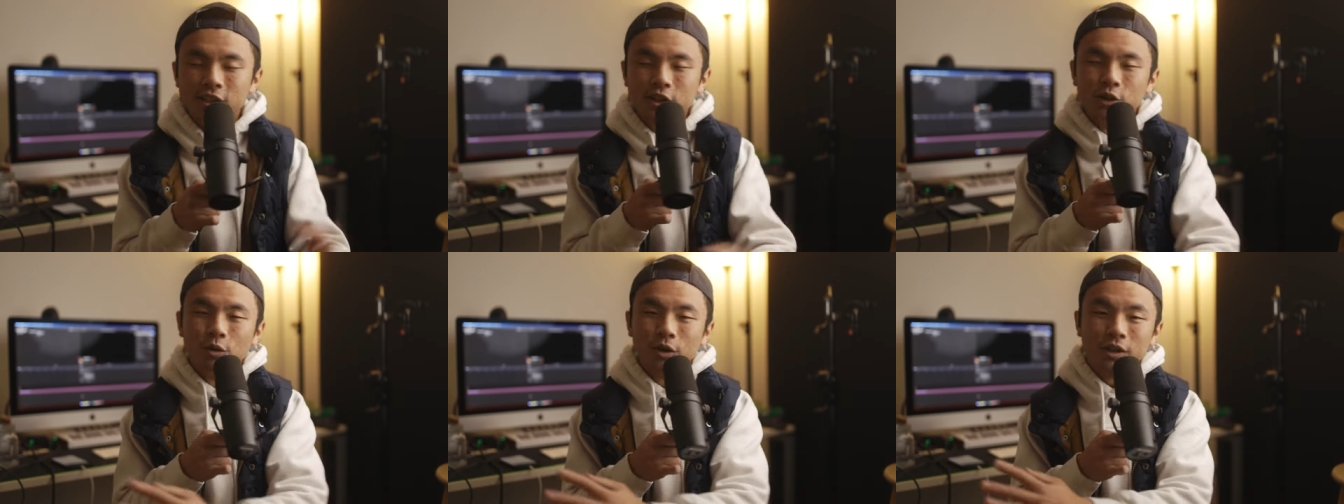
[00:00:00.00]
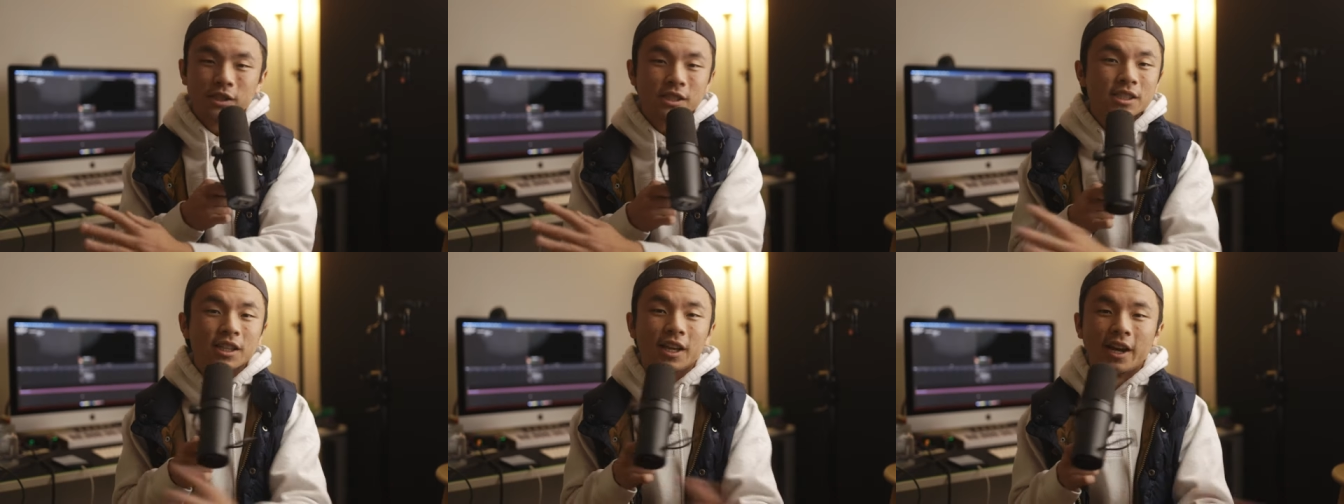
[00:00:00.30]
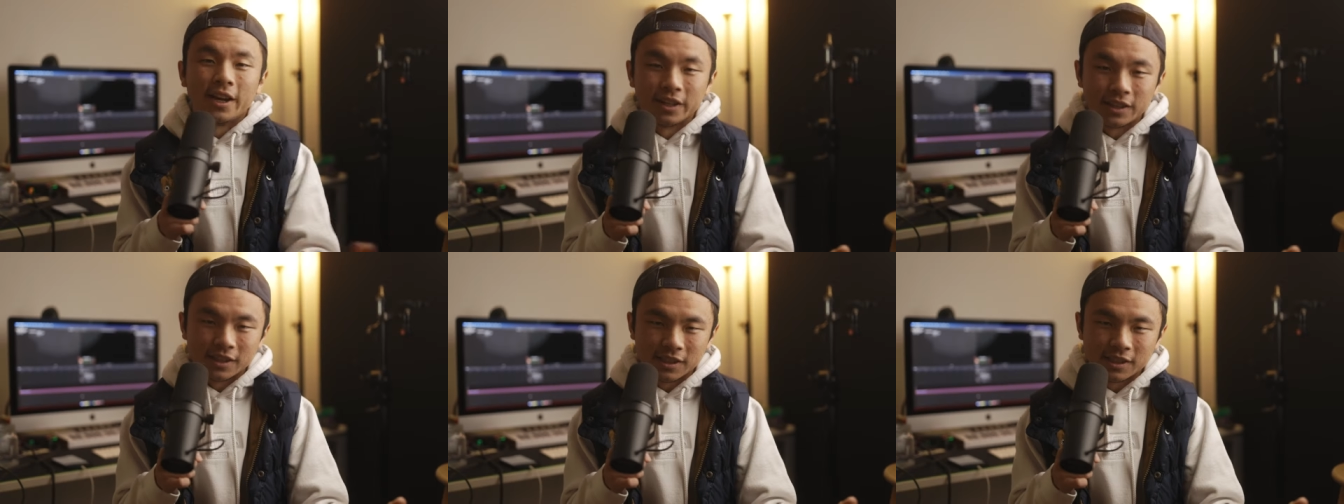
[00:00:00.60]
doing
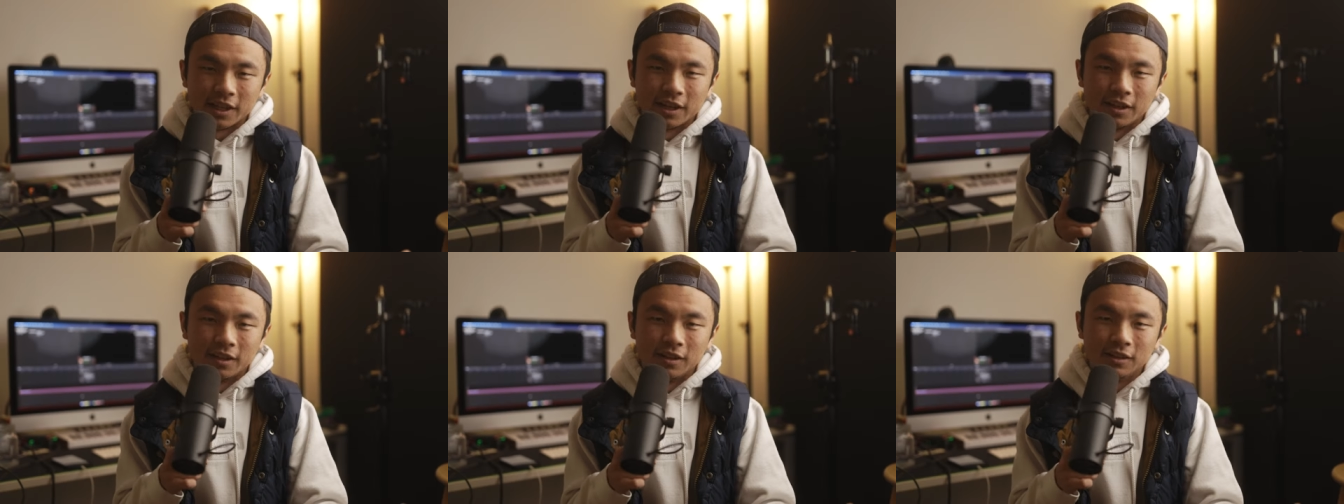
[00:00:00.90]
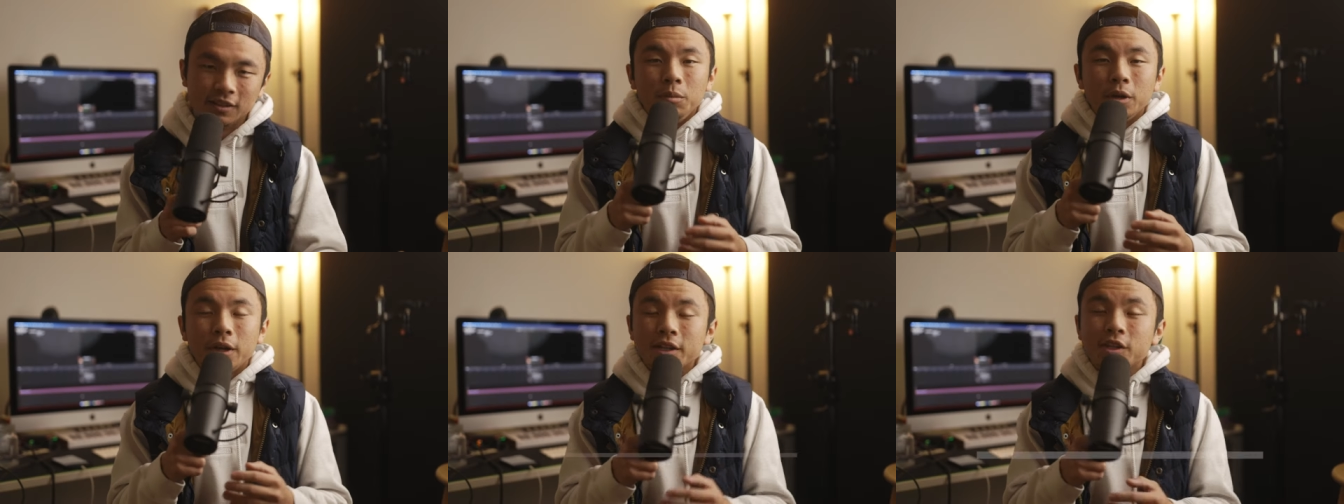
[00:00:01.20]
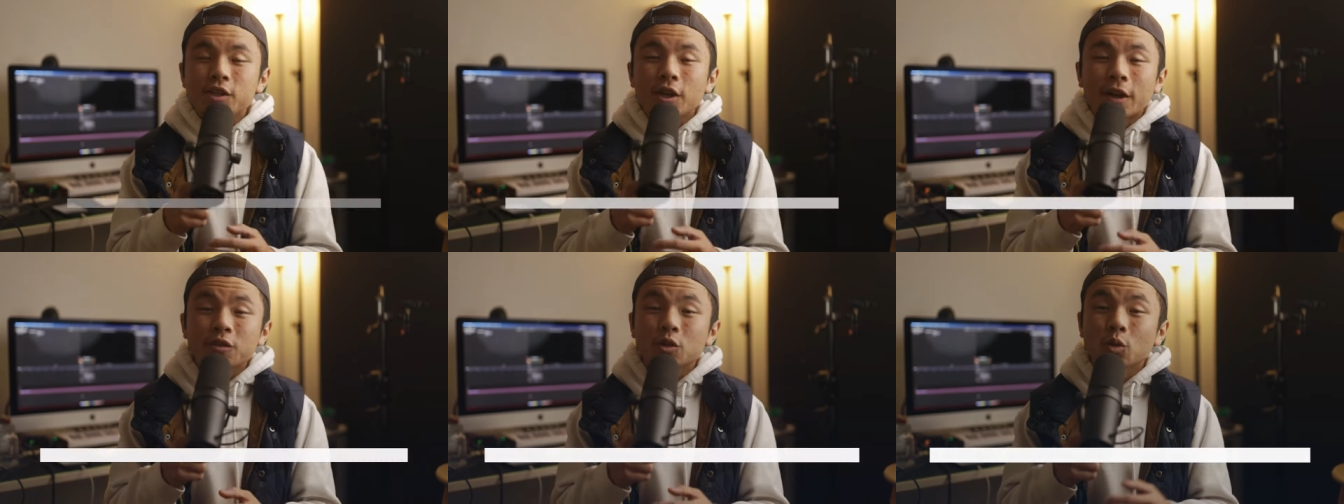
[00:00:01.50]
sliding scale,
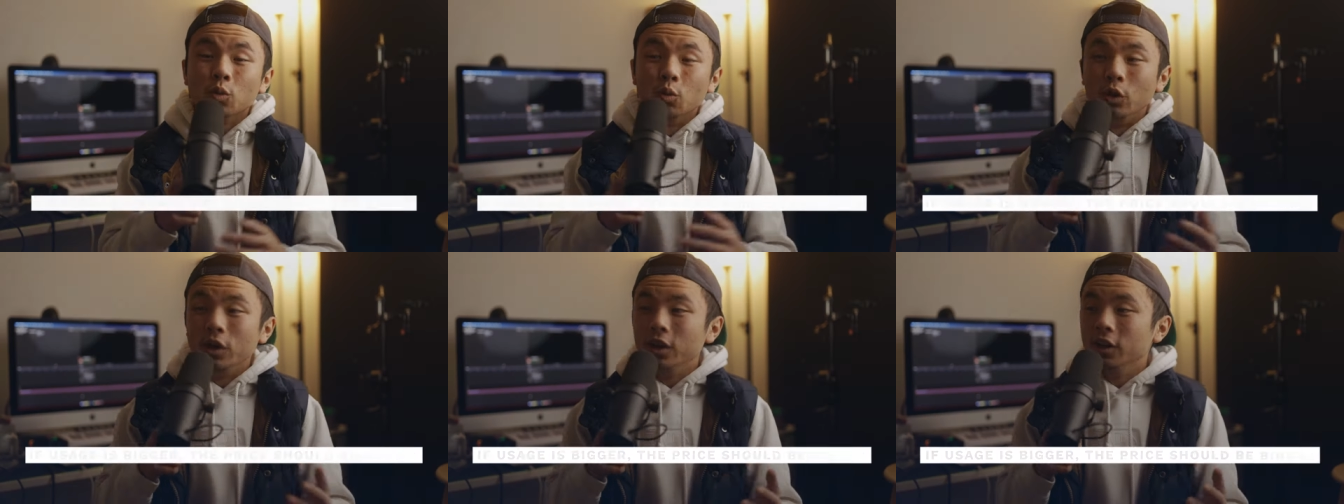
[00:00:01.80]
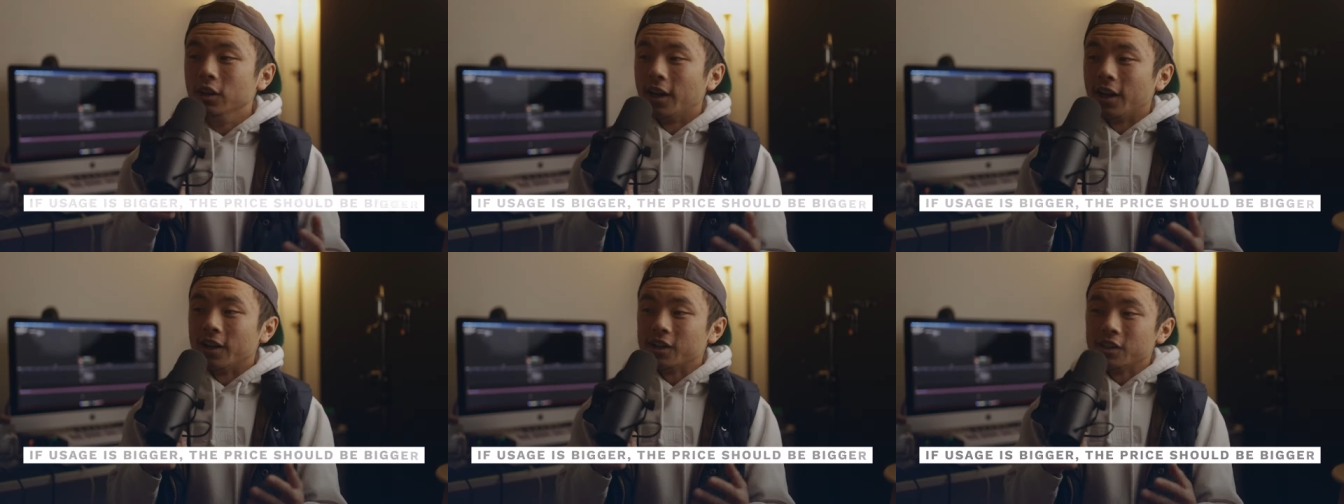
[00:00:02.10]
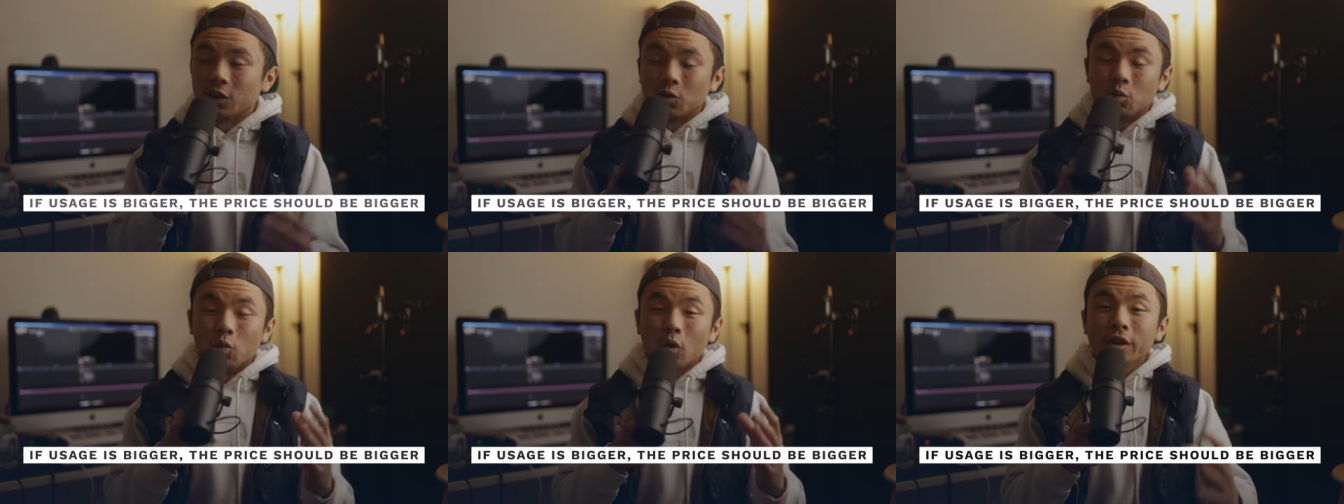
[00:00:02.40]
because you have to
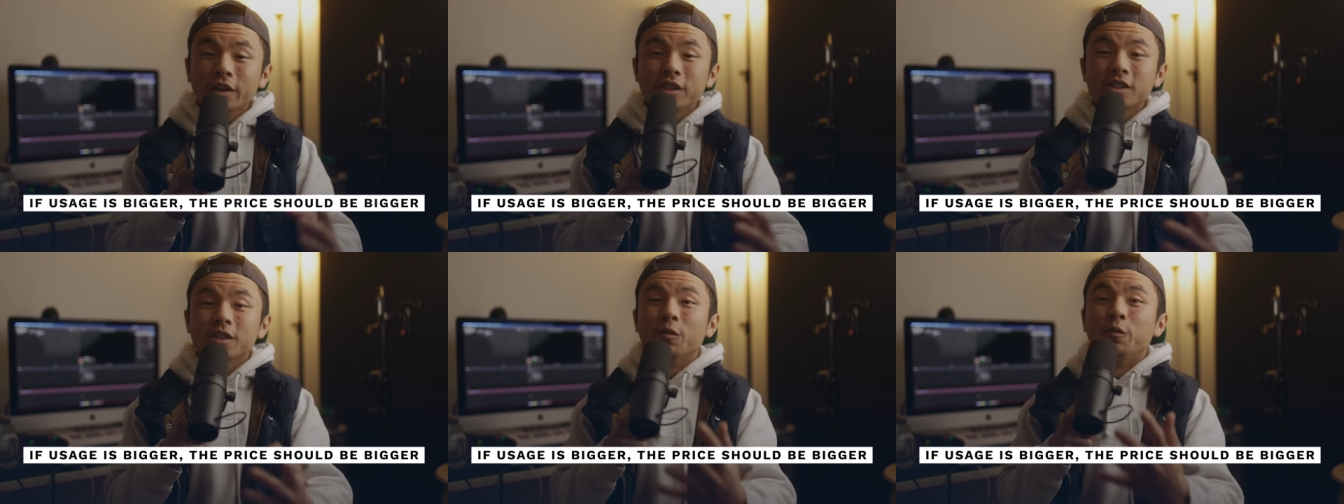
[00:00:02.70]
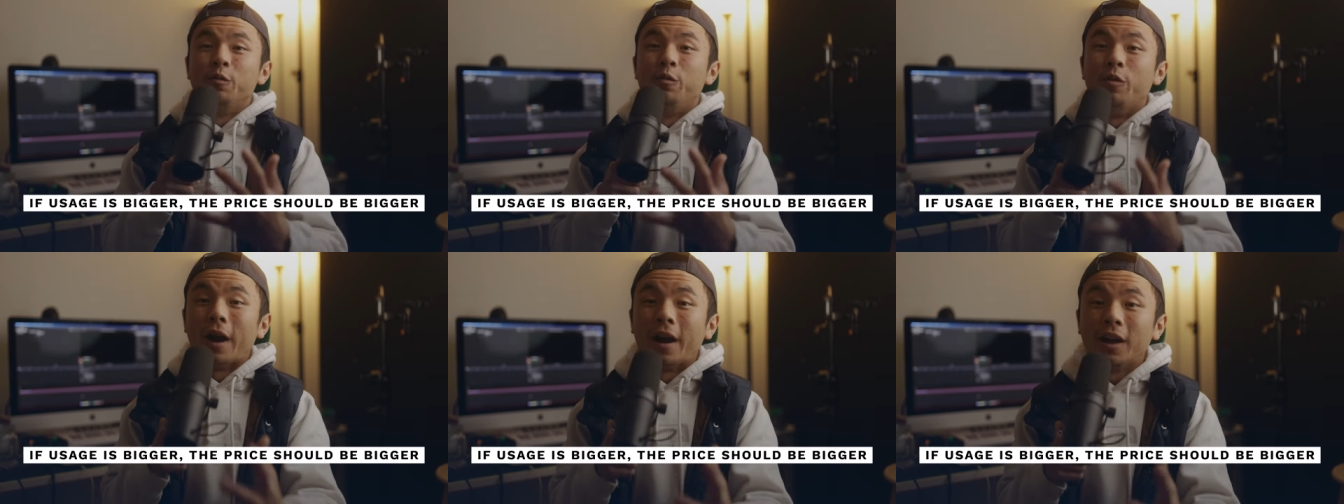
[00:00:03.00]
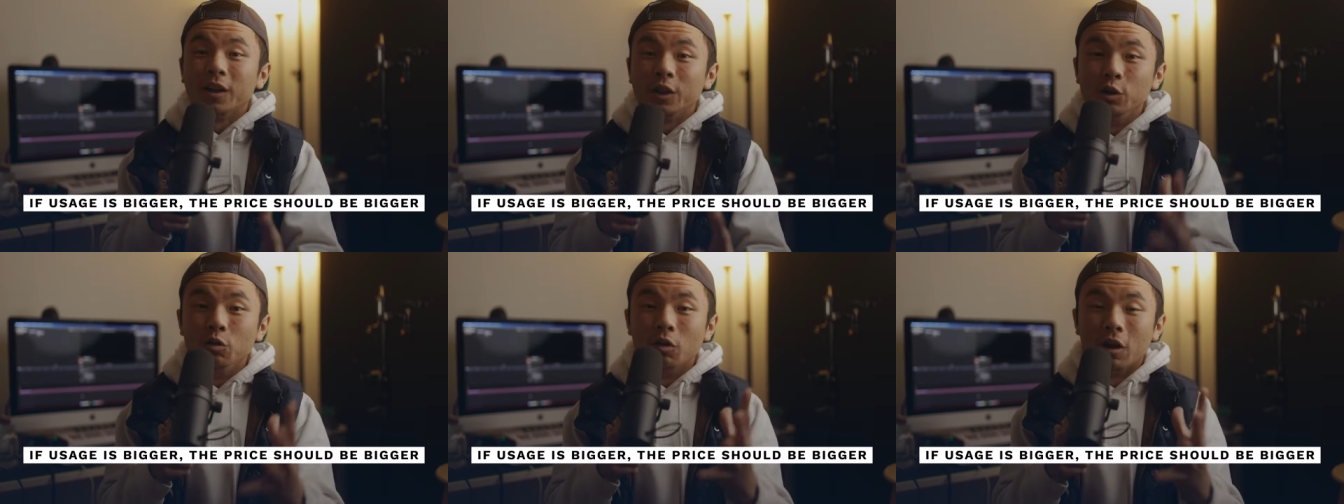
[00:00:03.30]
realize like what is the
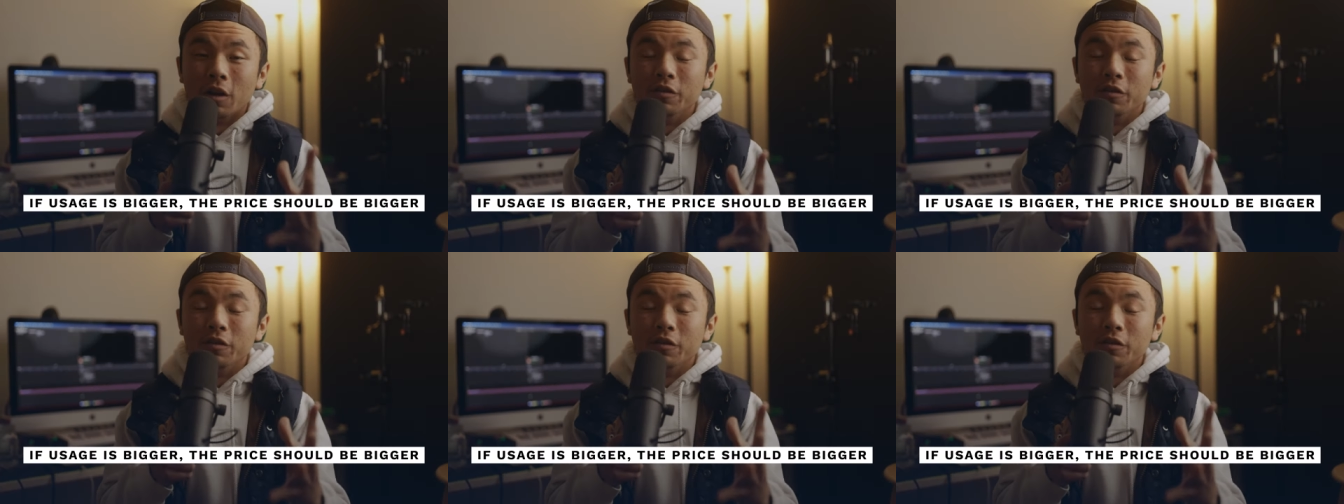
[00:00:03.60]
value